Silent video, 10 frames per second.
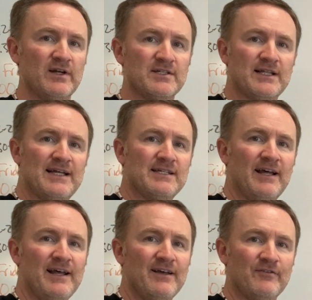It's less,
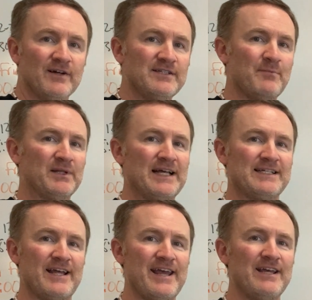for example,
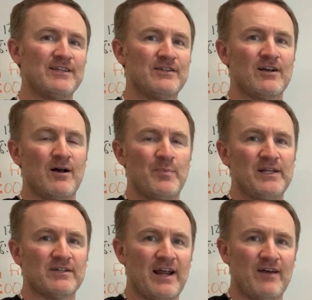less ink that the
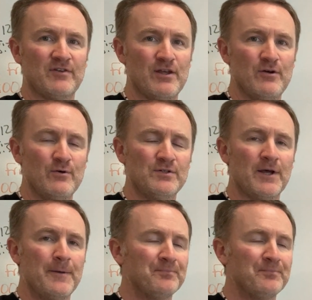company's going to have to use.